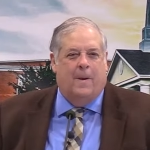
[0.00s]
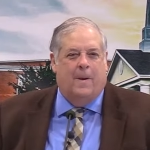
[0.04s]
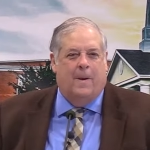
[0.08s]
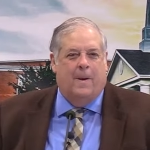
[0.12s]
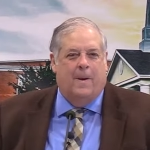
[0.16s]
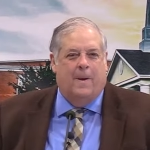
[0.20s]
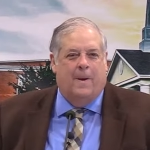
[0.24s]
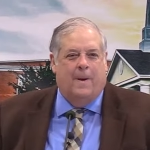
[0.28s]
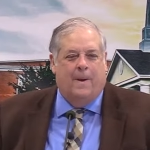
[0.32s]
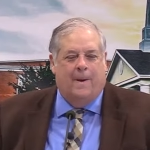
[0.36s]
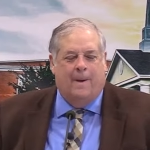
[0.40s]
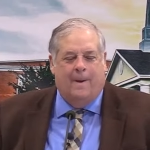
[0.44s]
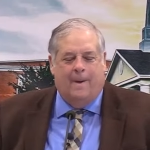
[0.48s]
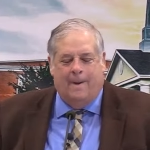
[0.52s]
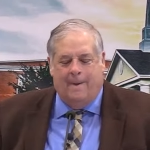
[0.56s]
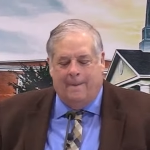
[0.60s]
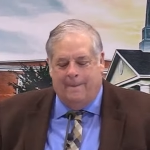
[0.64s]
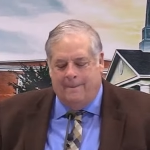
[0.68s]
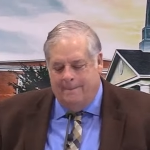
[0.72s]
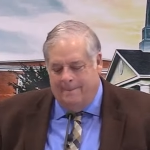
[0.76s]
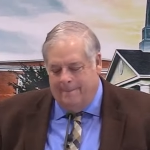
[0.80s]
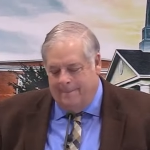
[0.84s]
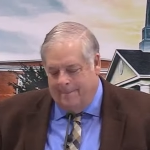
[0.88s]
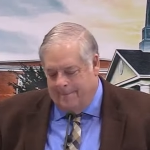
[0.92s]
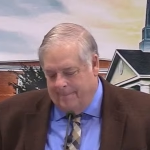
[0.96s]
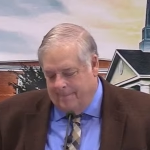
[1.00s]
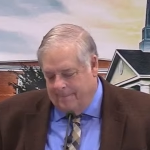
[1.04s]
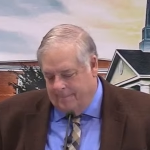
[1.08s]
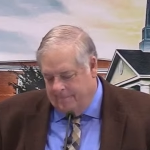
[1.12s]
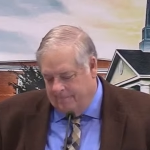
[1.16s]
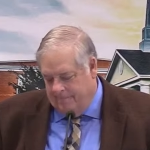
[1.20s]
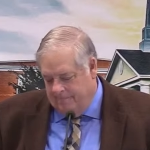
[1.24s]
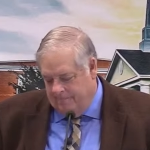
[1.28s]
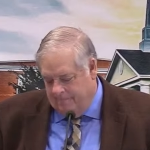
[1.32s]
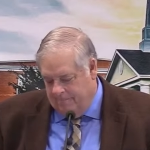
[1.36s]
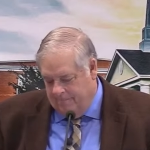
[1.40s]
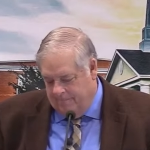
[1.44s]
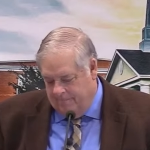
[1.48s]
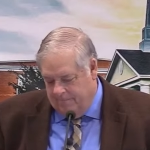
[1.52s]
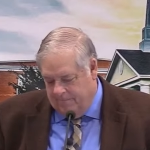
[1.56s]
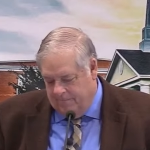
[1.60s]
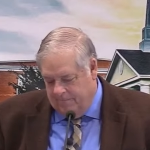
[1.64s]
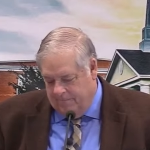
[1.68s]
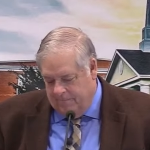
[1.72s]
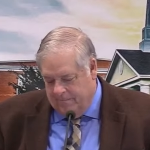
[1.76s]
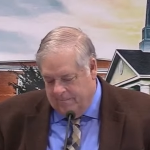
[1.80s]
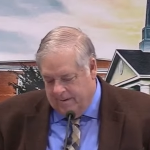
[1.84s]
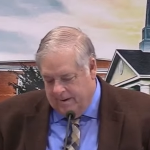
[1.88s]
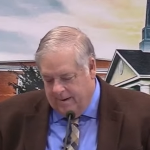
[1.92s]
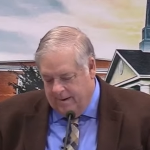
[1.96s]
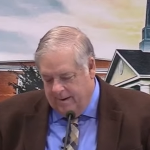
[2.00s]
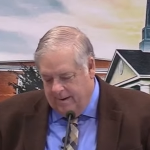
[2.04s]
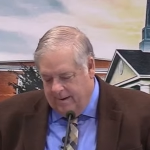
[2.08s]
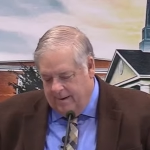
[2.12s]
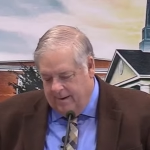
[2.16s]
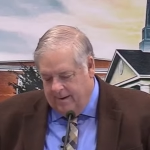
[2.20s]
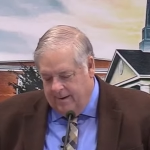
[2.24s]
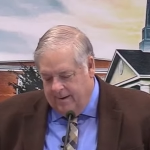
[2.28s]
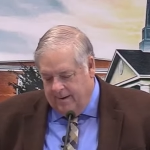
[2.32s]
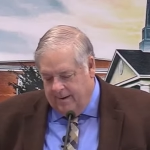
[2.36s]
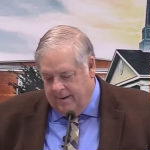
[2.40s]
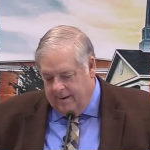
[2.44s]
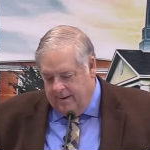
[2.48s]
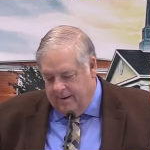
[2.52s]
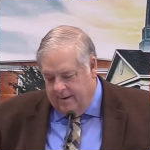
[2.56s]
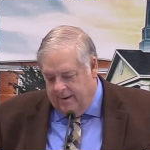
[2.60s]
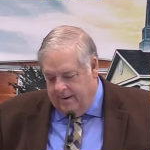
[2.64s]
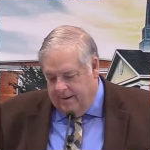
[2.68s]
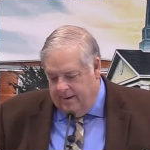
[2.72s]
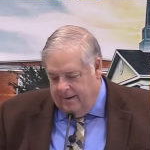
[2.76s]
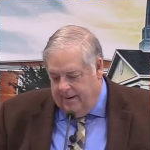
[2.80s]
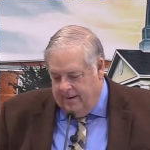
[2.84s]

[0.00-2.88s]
(no one is talking)